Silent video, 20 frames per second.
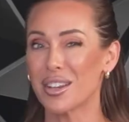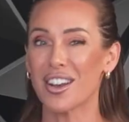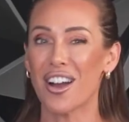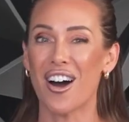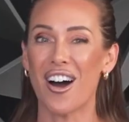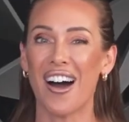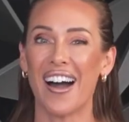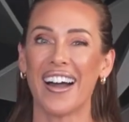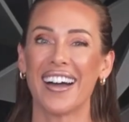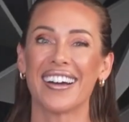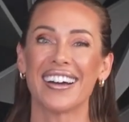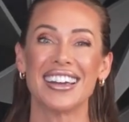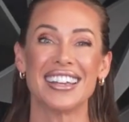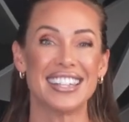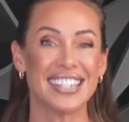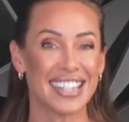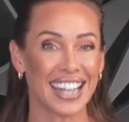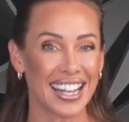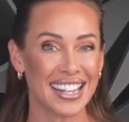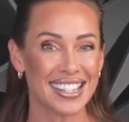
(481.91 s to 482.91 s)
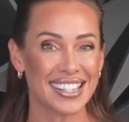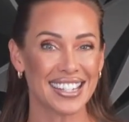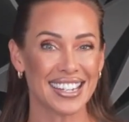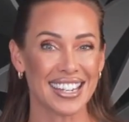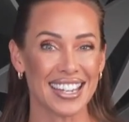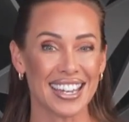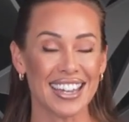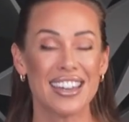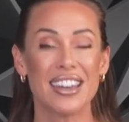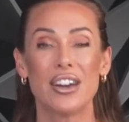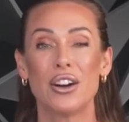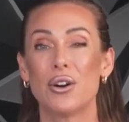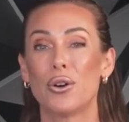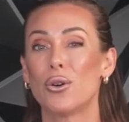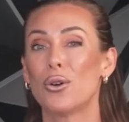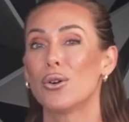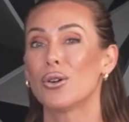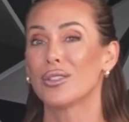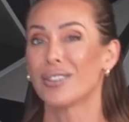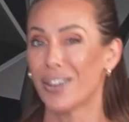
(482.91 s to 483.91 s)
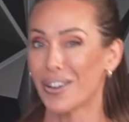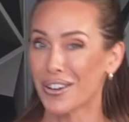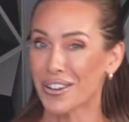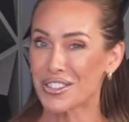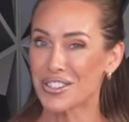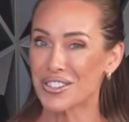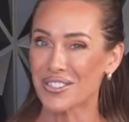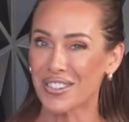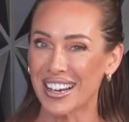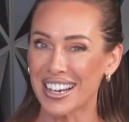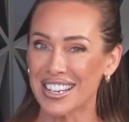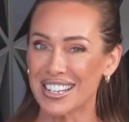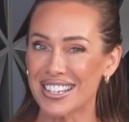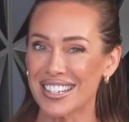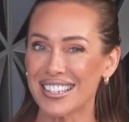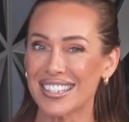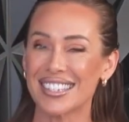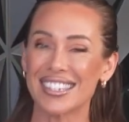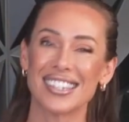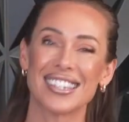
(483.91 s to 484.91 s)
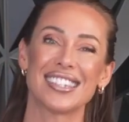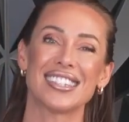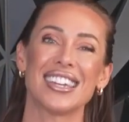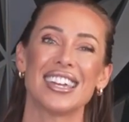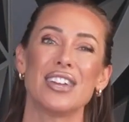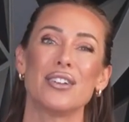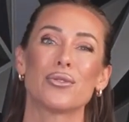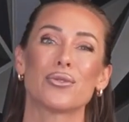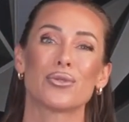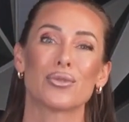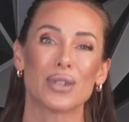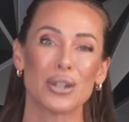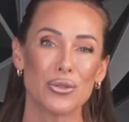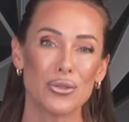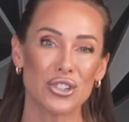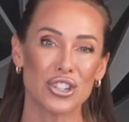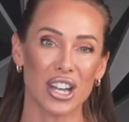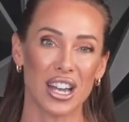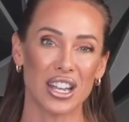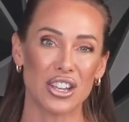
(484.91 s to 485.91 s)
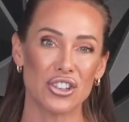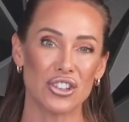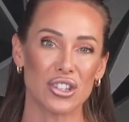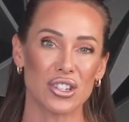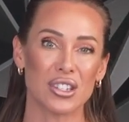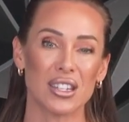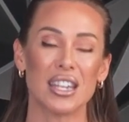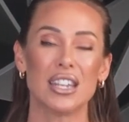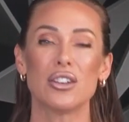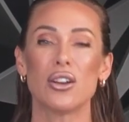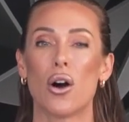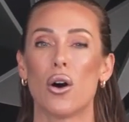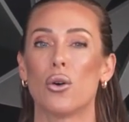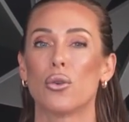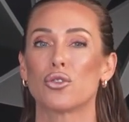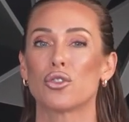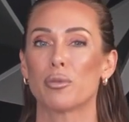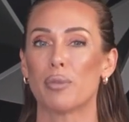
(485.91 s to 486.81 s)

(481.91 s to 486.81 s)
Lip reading: at higher intensity or longer durations to see real changes in older